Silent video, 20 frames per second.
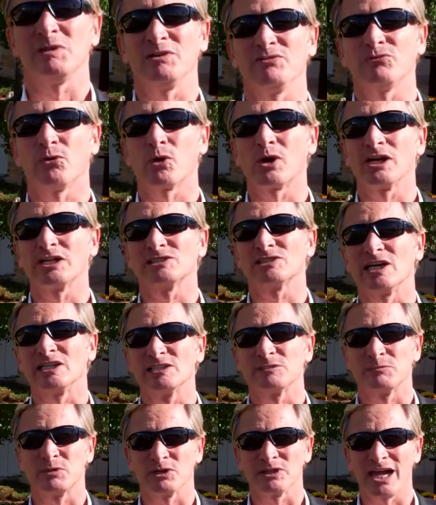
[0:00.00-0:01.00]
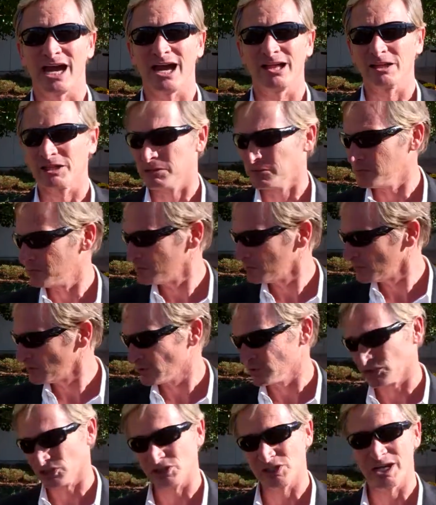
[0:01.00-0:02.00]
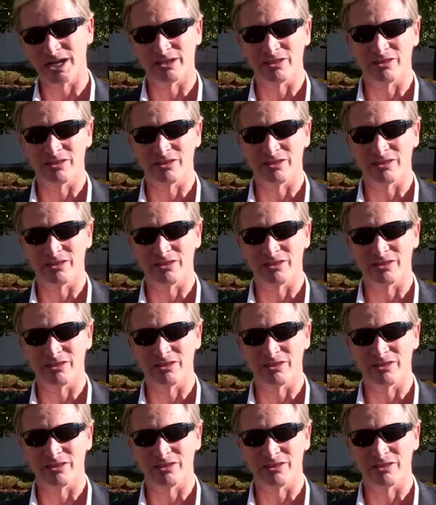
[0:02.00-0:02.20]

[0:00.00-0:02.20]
me 40 cents per gallon, just like